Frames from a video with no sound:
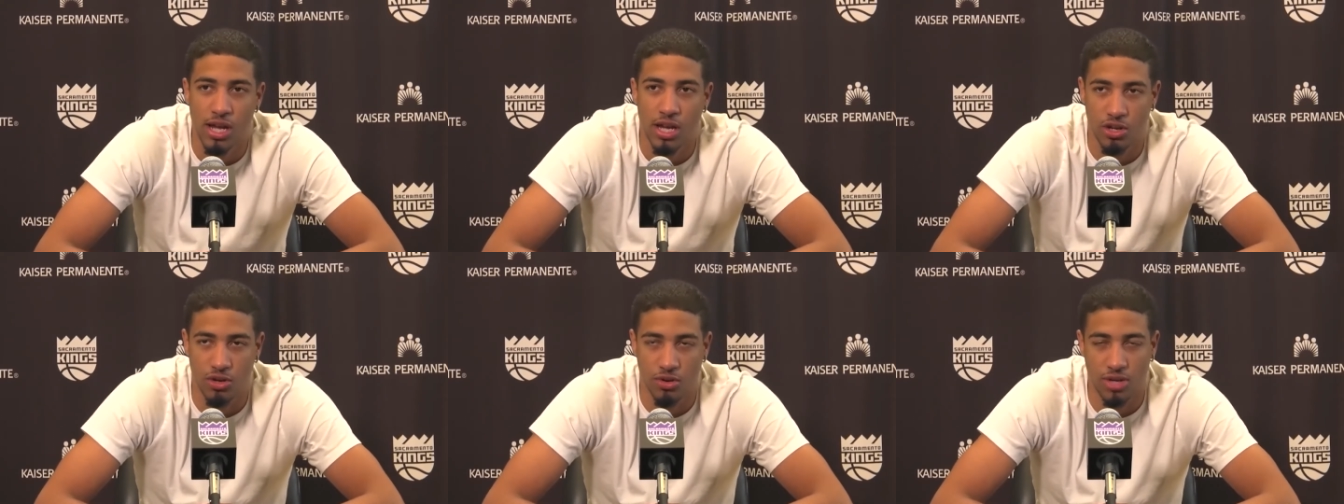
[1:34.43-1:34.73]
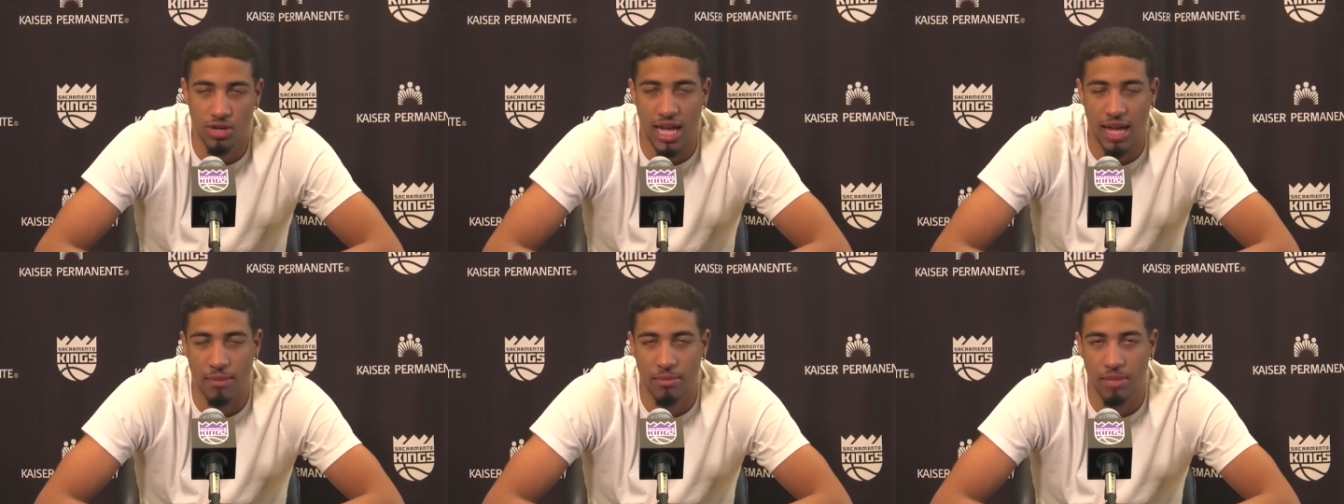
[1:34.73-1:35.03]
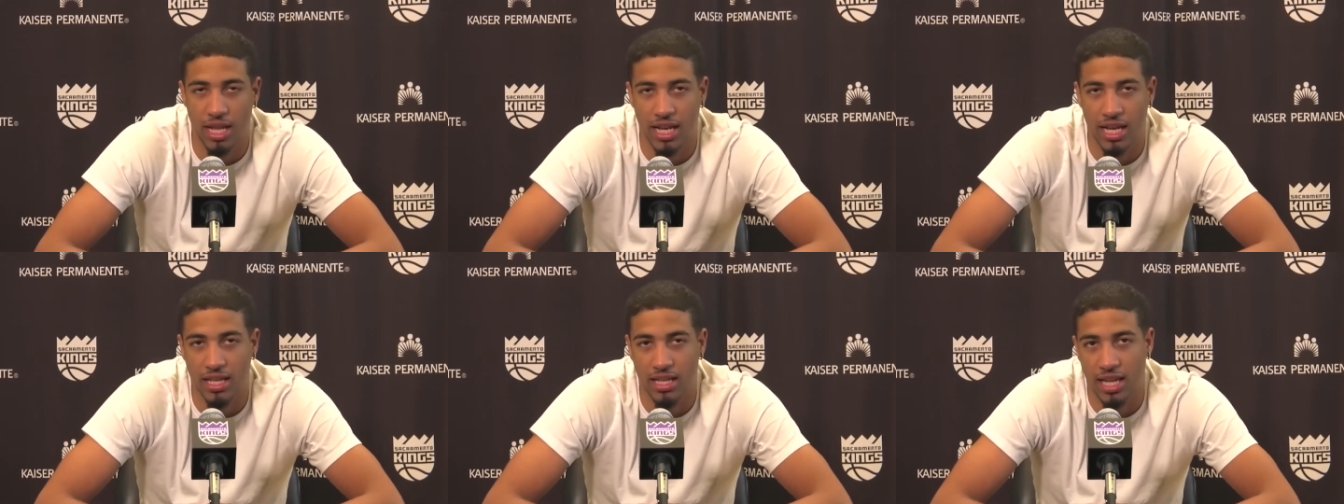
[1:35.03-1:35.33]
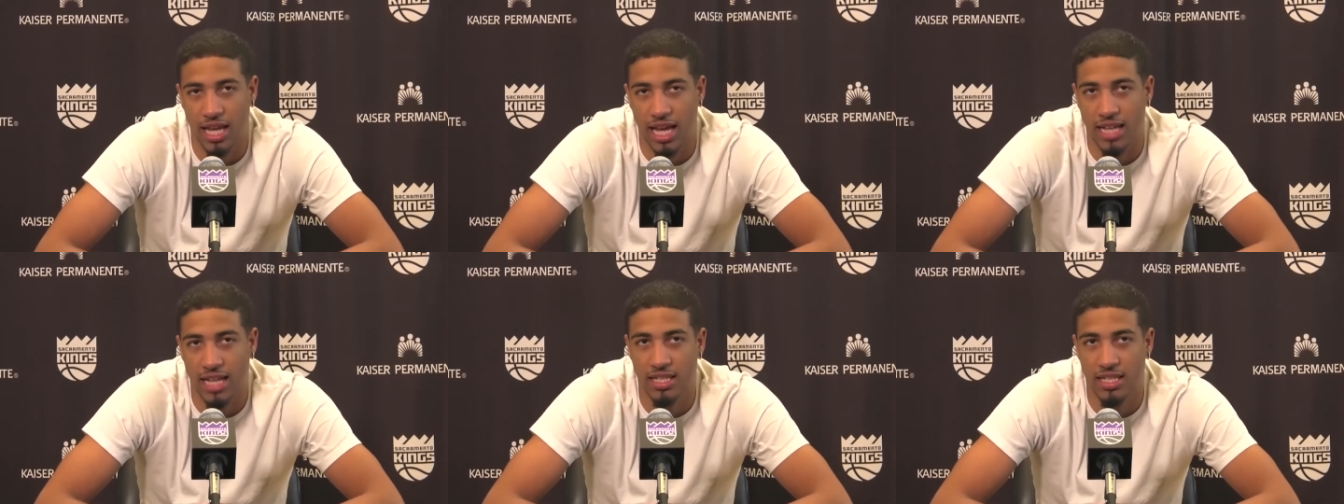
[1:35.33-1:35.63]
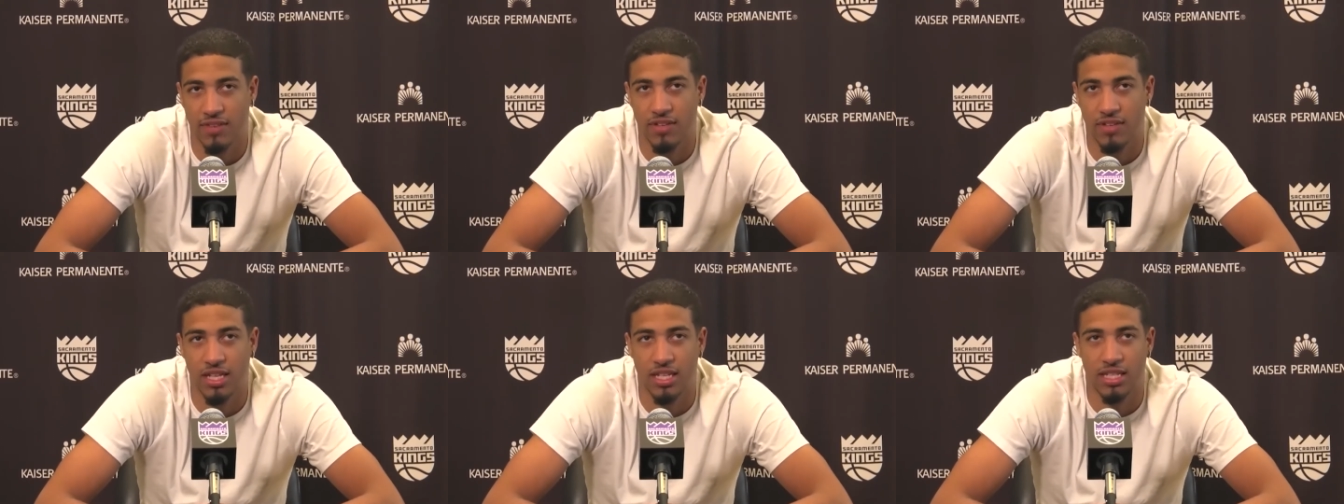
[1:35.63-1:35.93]
you know, game like
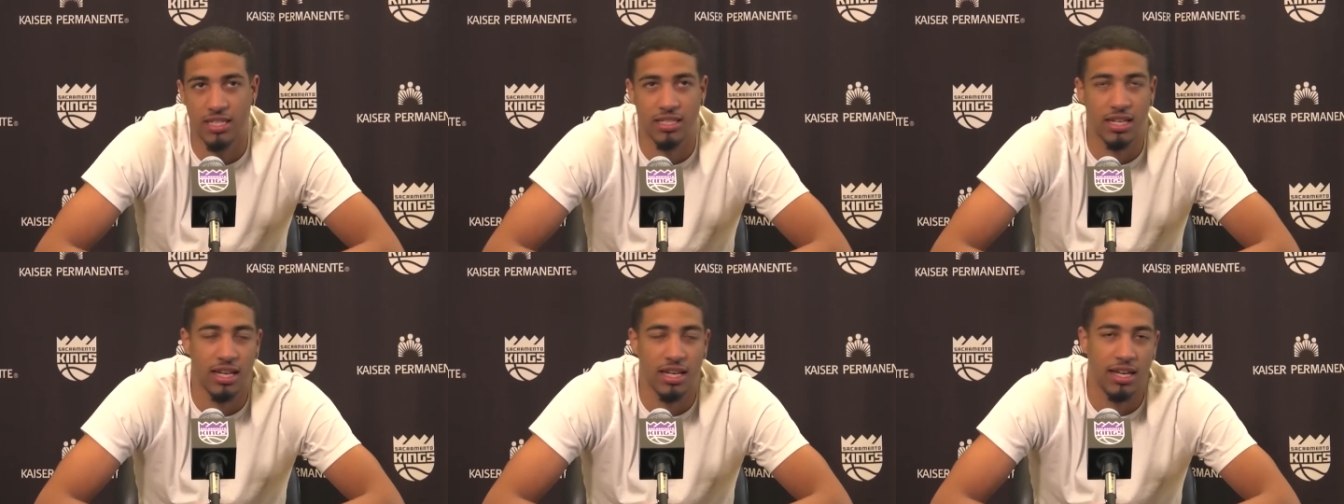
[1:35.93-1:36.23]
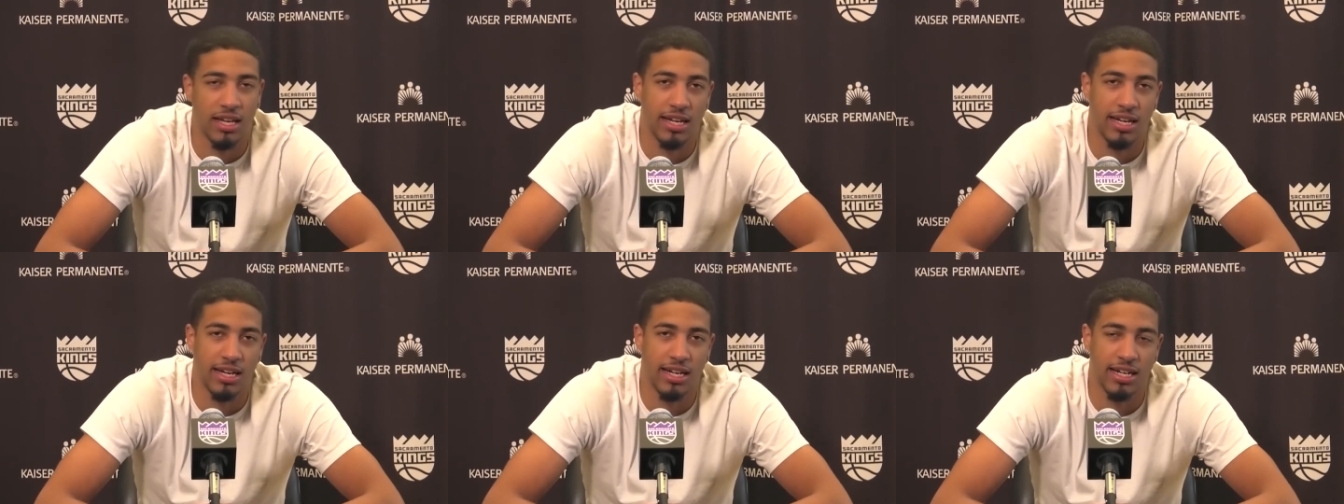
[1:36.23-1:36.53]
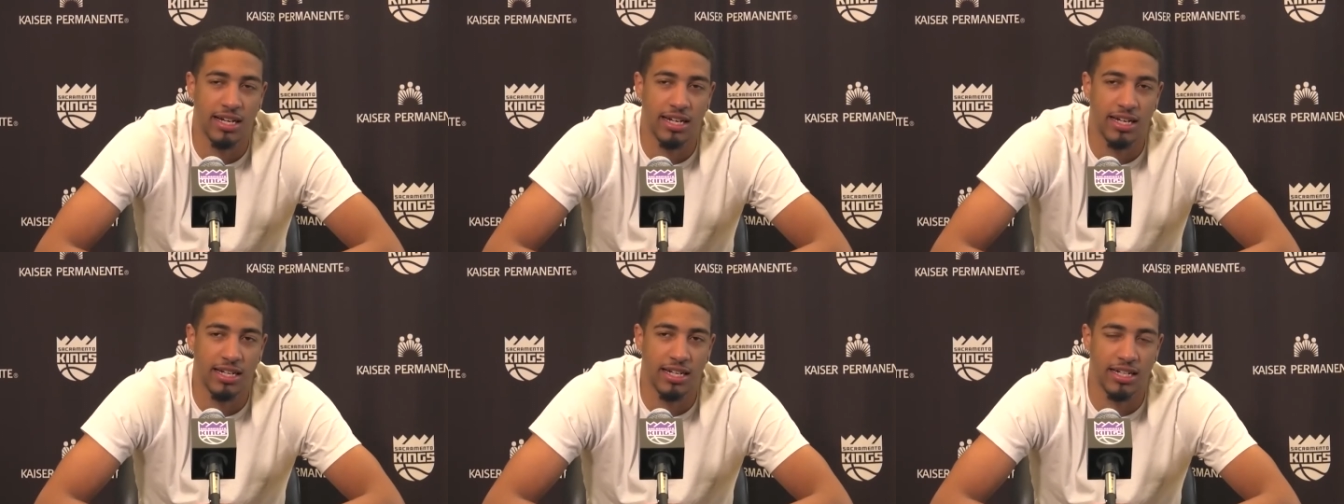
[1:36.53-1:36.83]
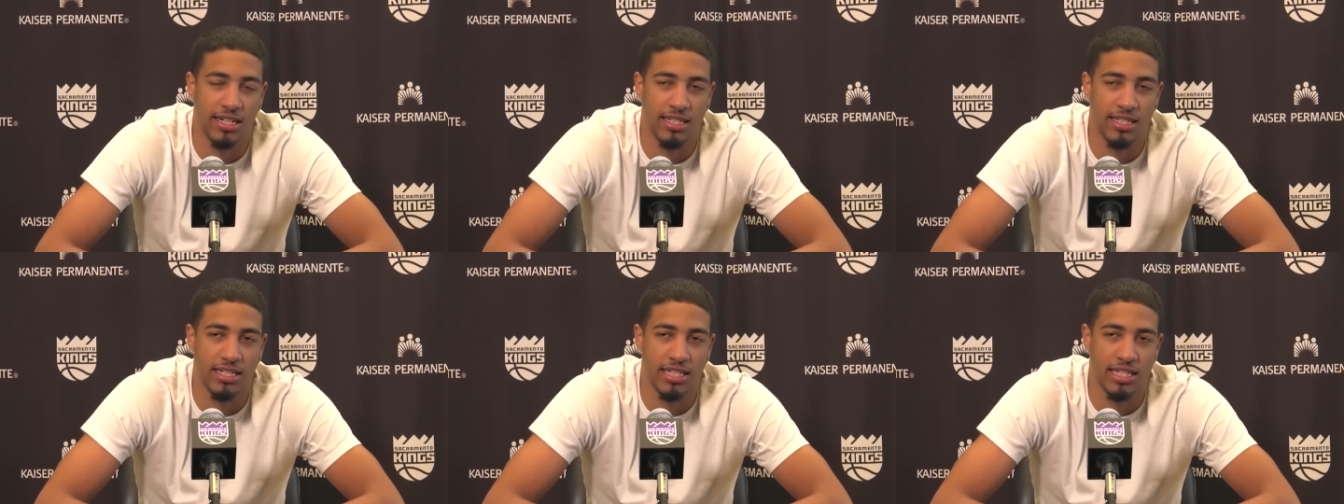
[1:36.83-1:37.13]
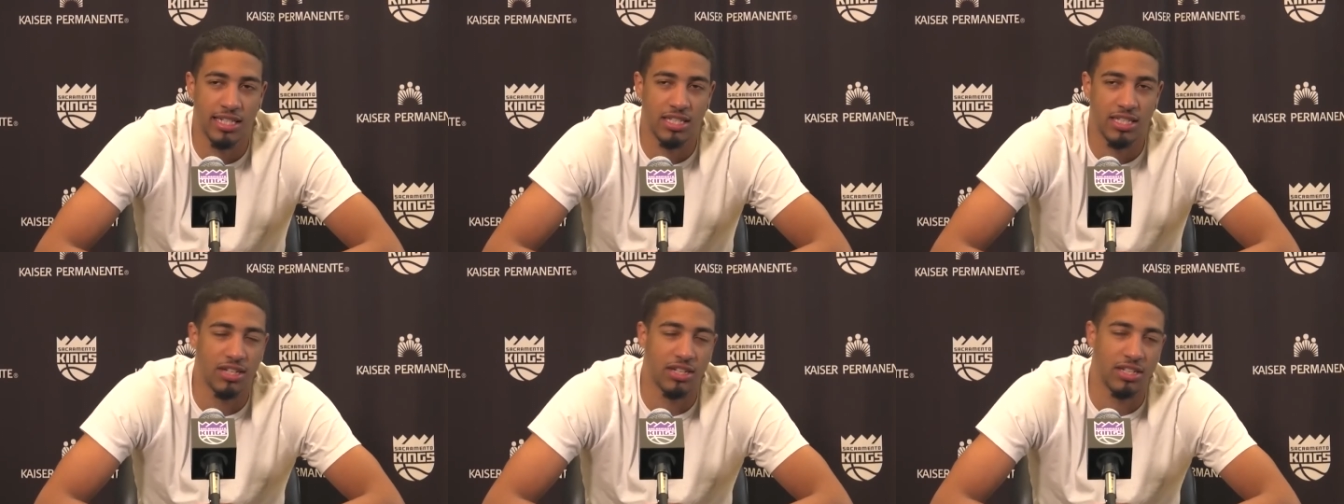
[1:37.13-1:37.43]
activities, uh, it's
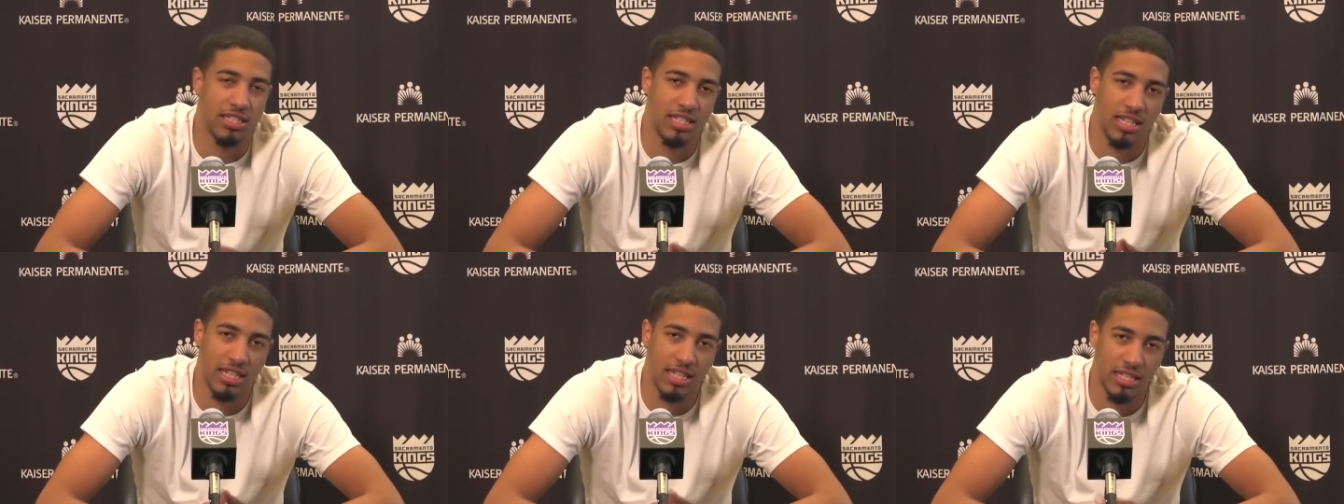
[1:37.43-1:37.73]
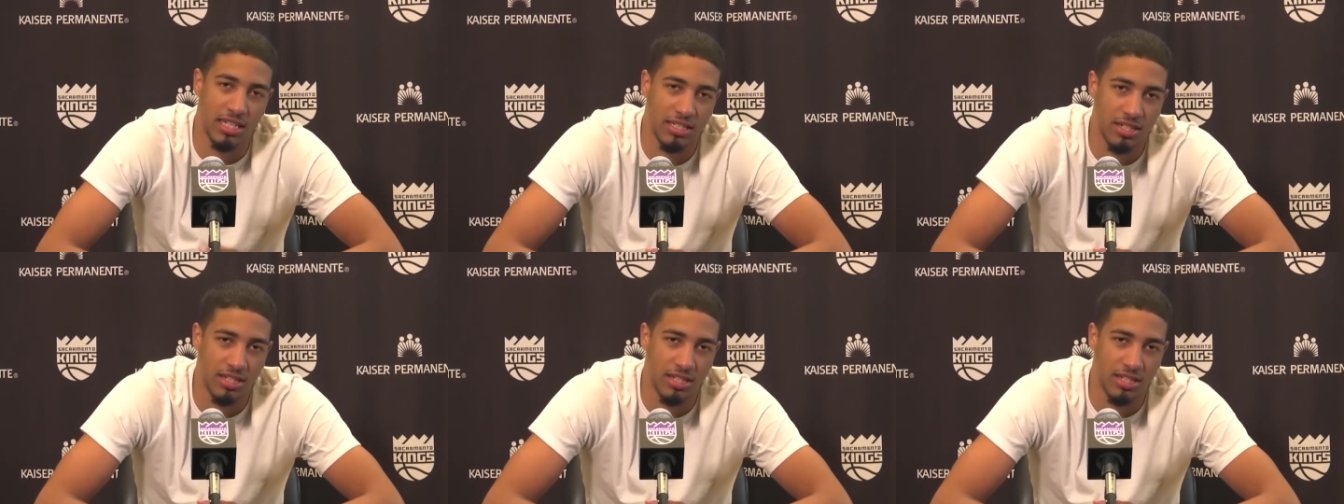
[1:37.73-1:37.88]
easier to see.